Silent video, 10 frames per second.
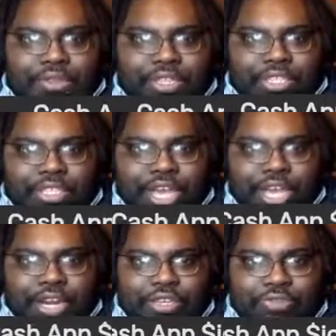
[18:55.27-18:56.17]
the
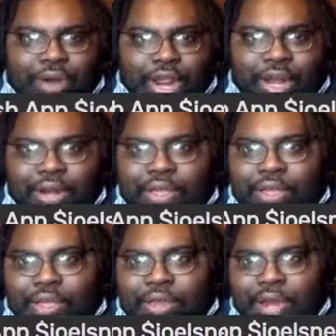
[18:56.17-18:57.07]
standings right
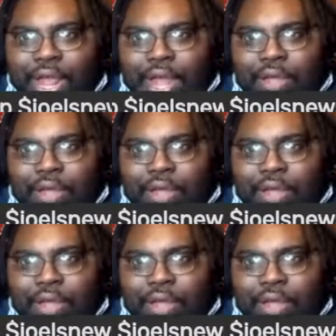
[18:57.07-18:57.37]
now